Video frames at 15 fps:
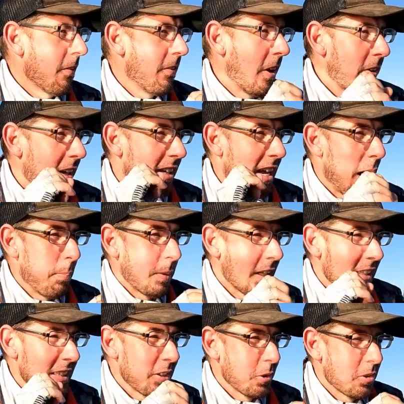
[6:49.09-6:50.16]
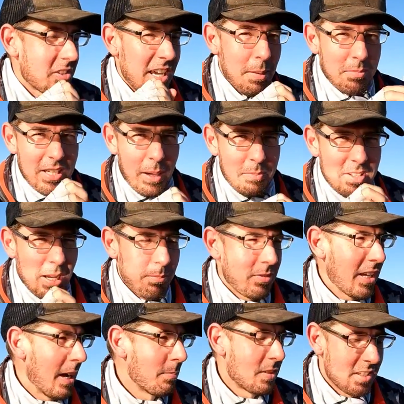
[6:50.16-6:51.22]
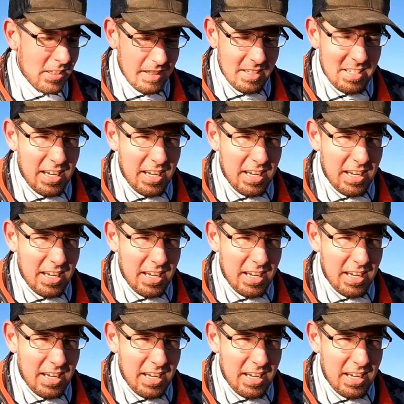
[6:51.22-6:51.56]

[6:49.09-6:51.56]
felt a couple of little taps,